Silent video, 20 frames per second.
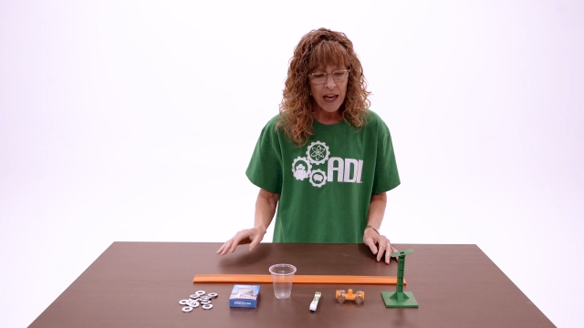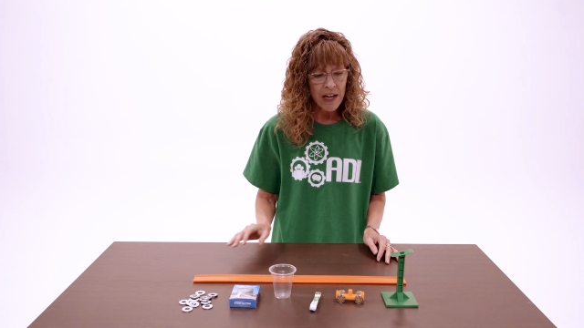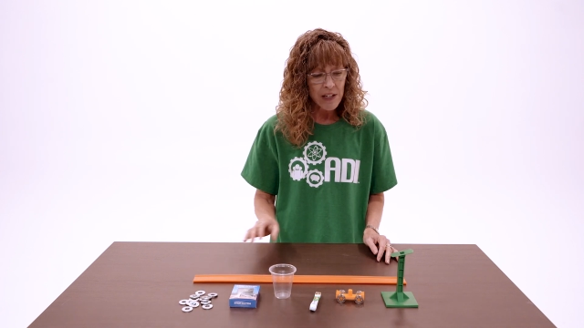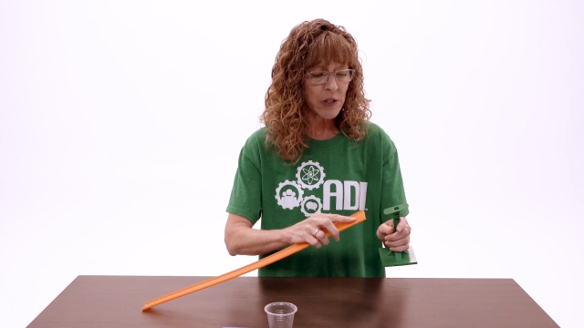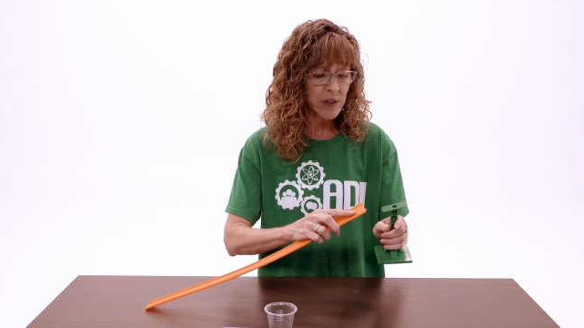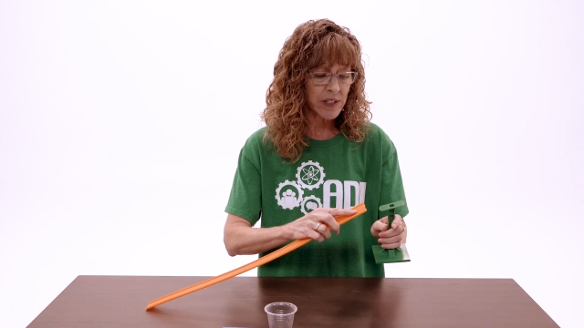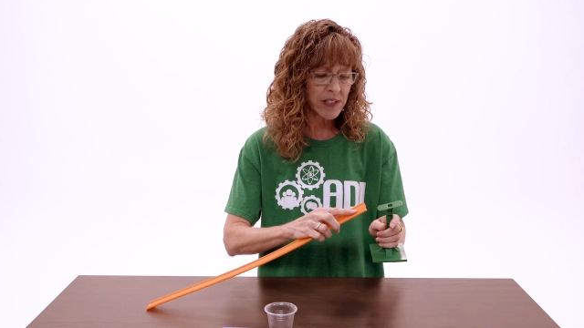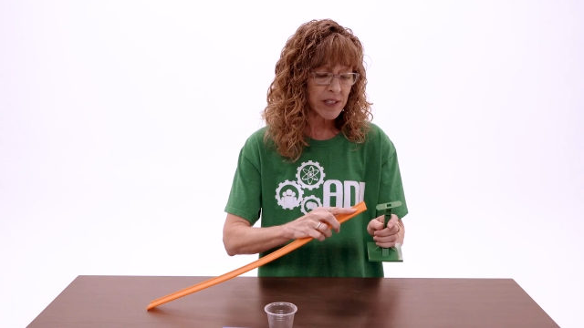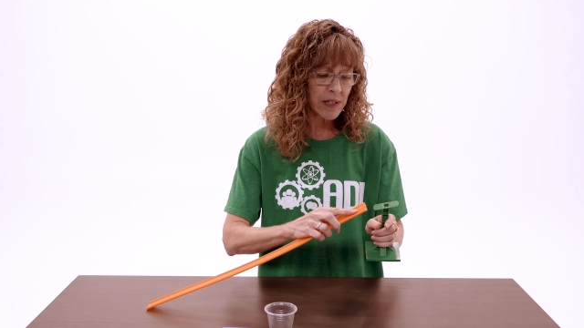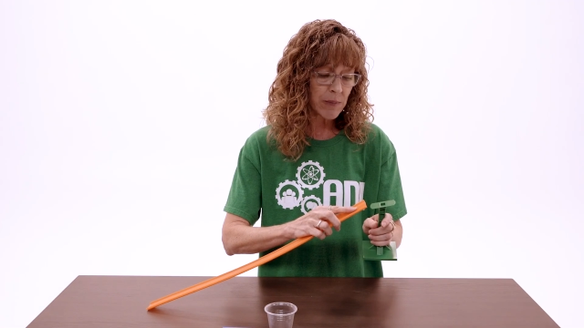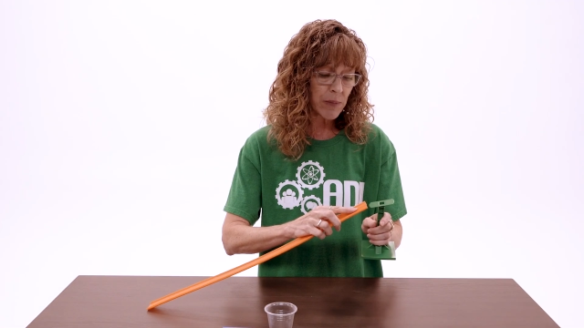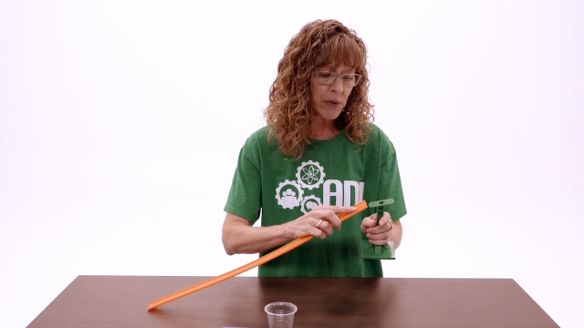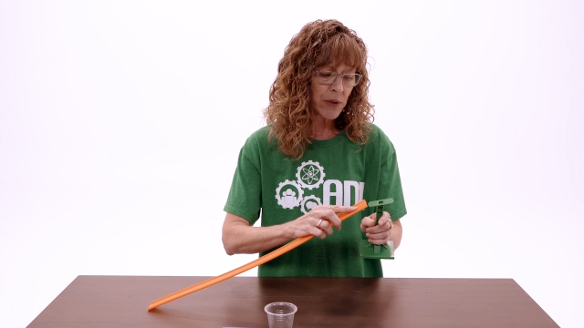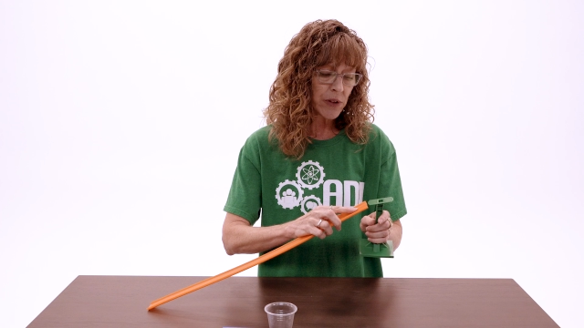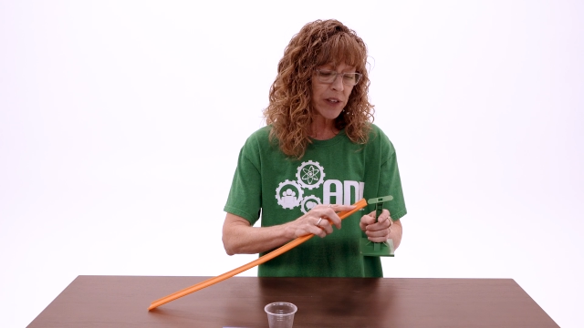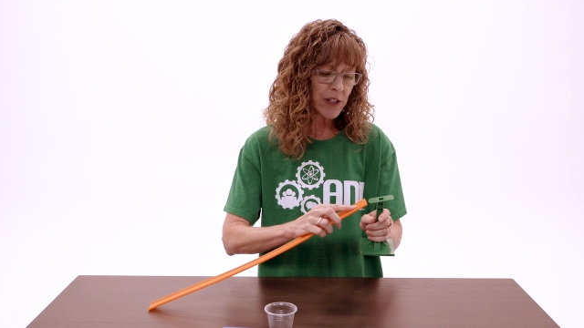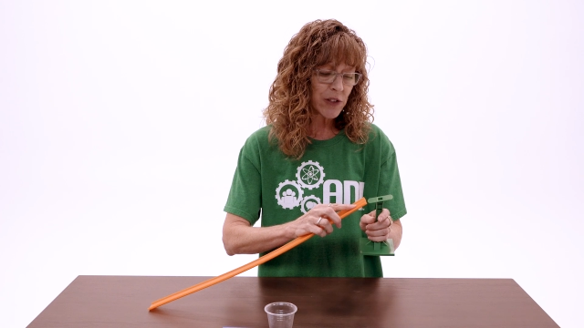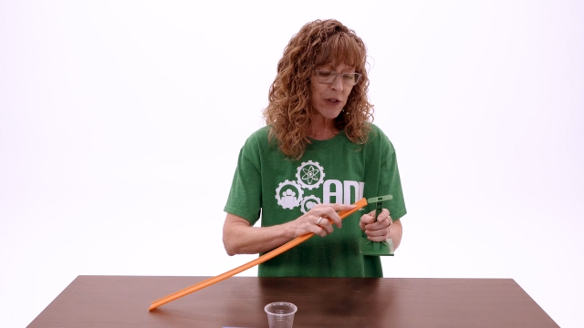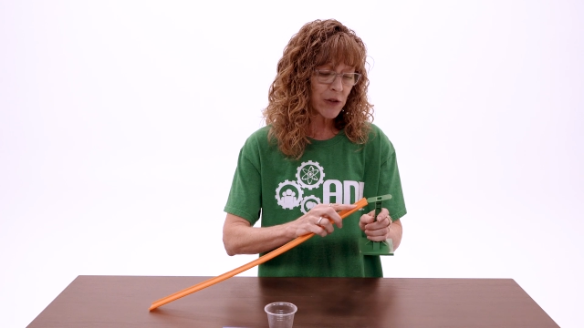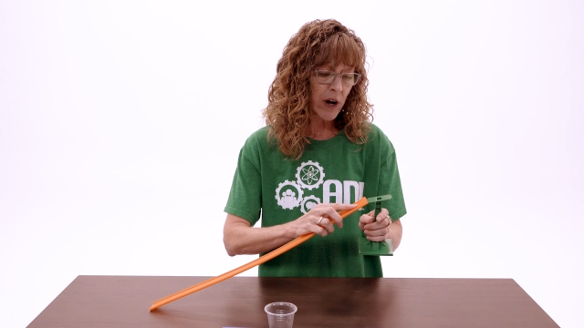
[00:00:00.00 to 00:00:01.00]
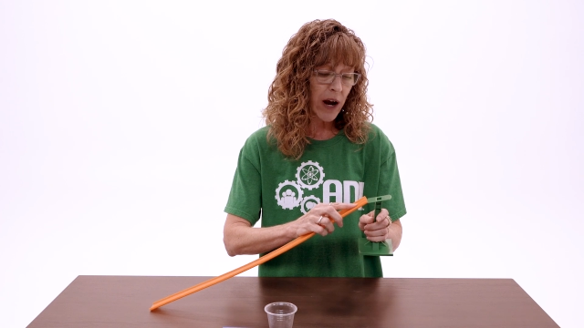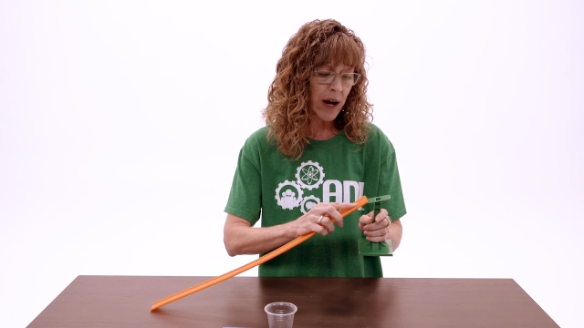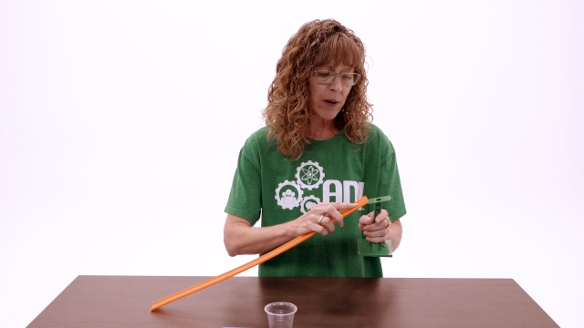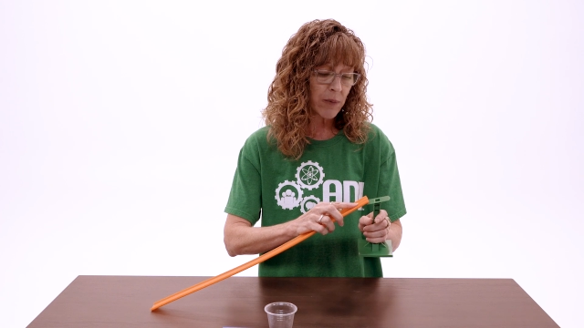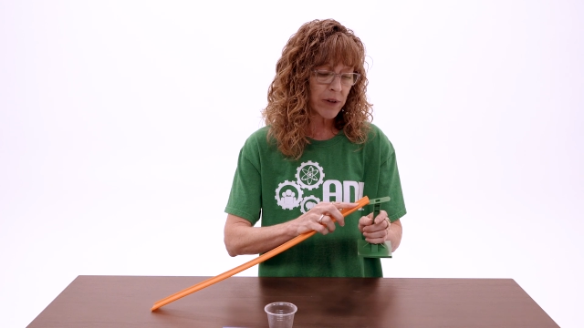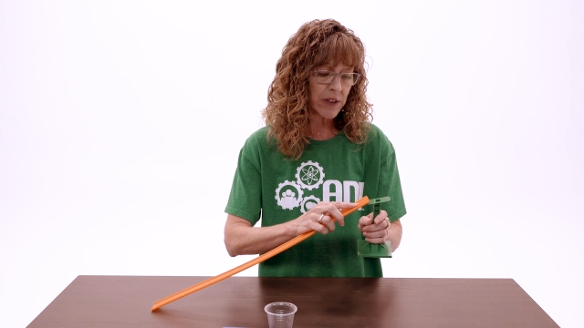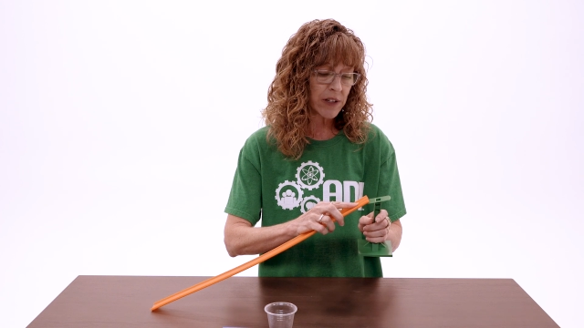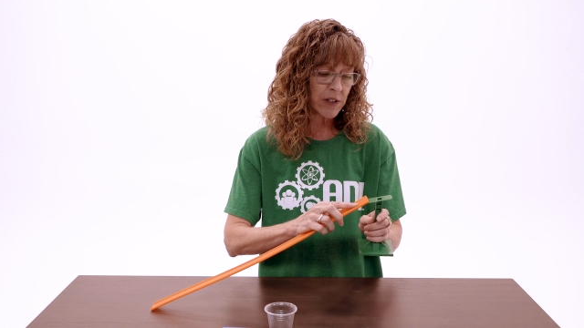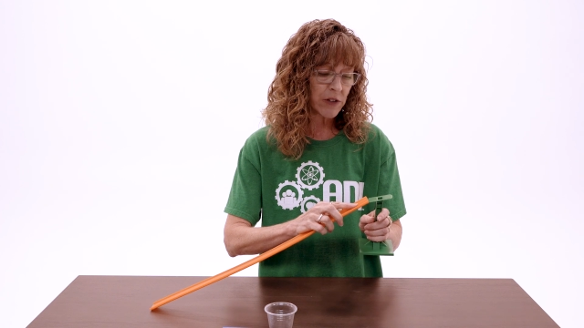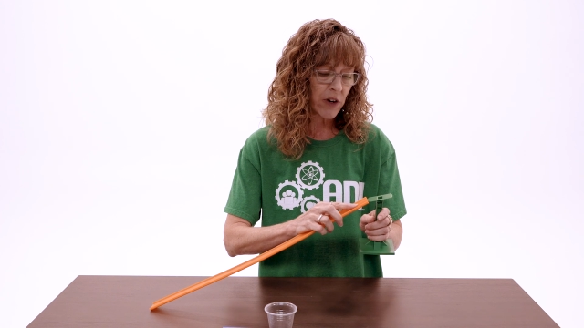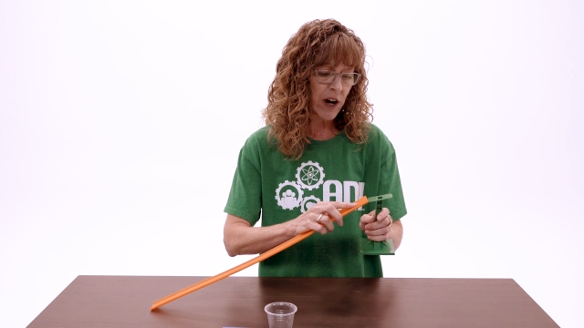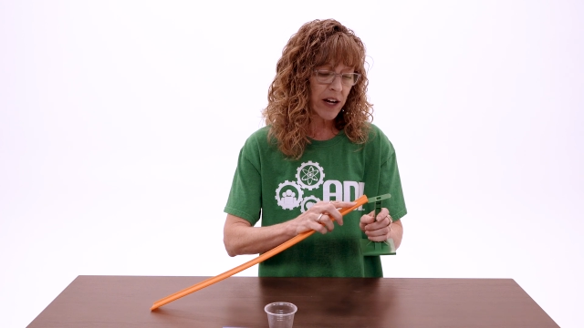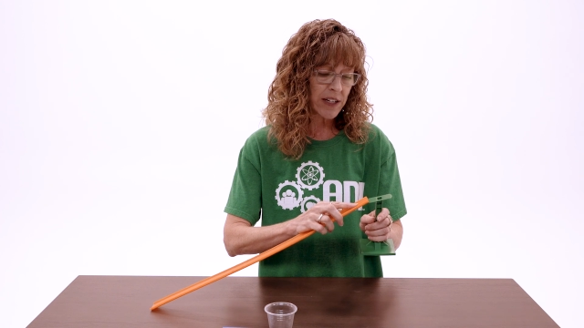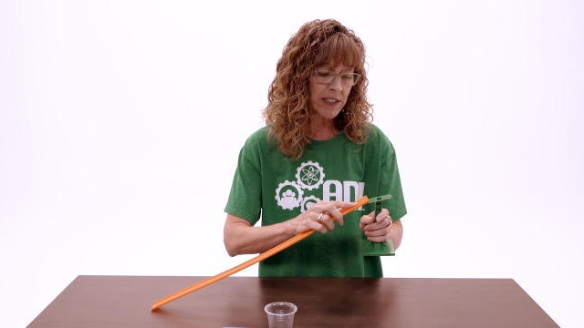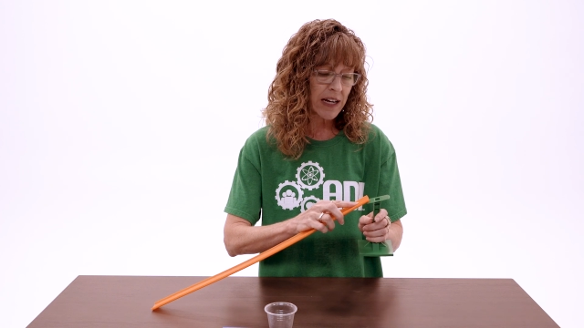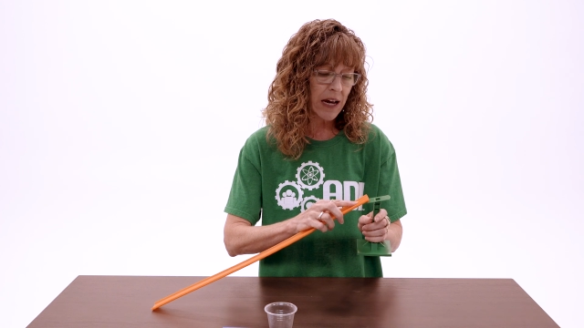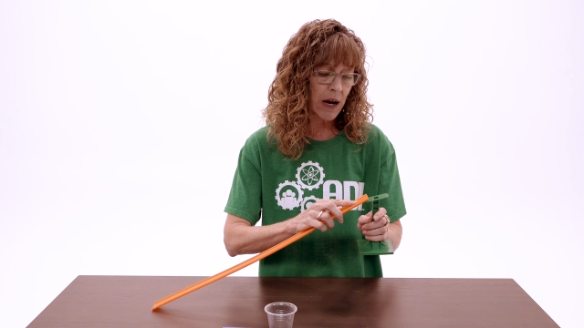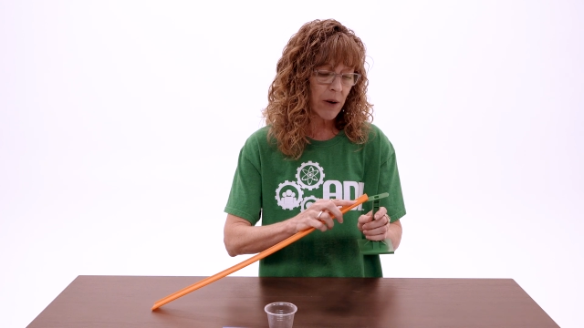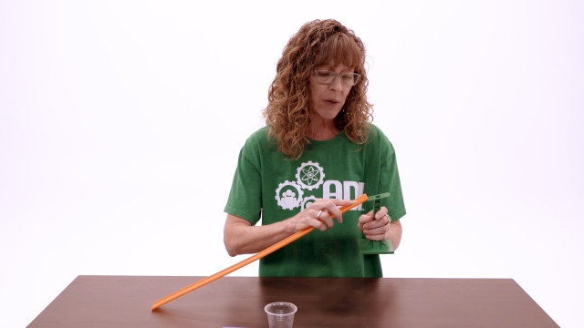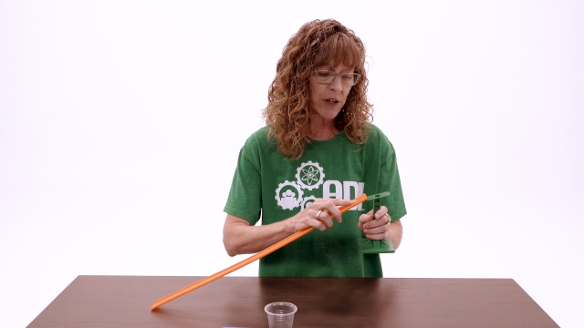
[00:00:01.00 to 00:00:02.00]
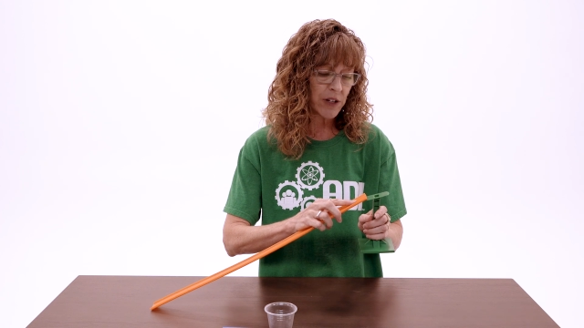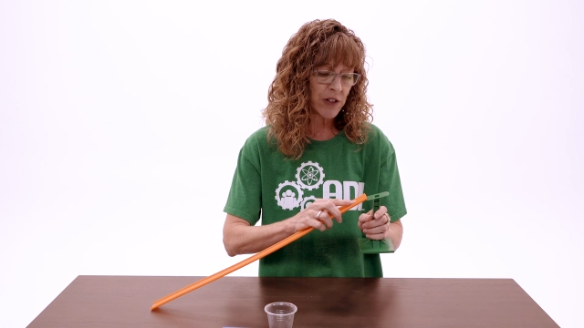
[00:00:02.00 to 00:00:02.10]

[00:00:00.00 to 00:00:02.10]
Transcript: To assemble the track with the track tower,